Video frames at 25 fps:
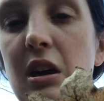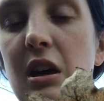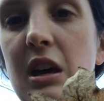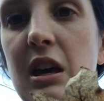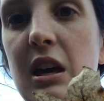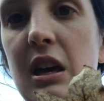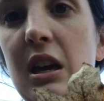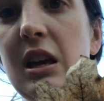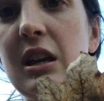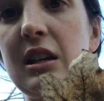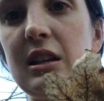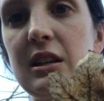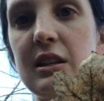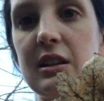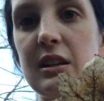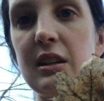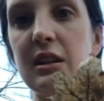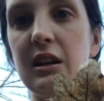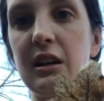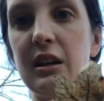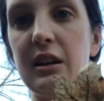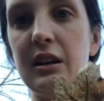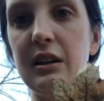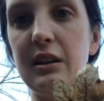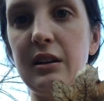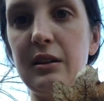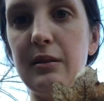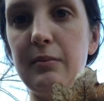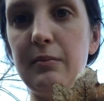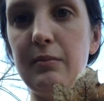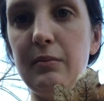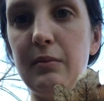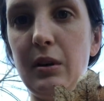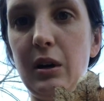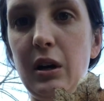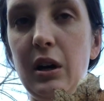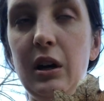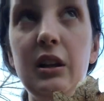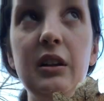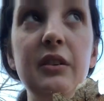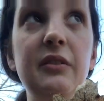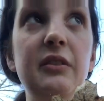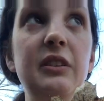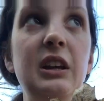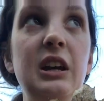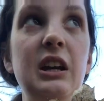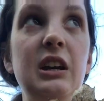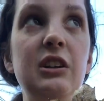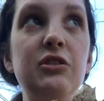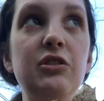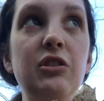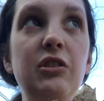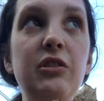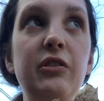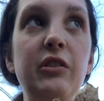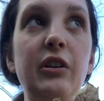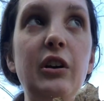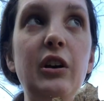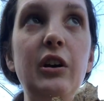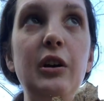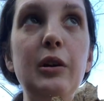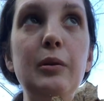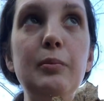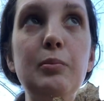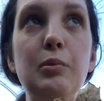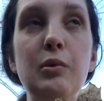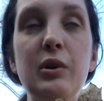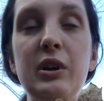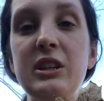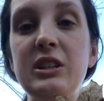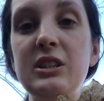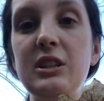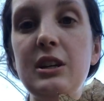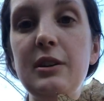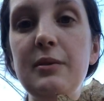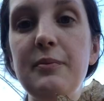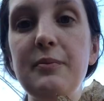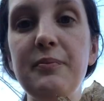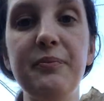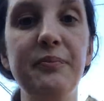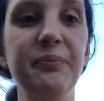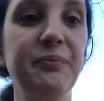And all of the edges are pointed.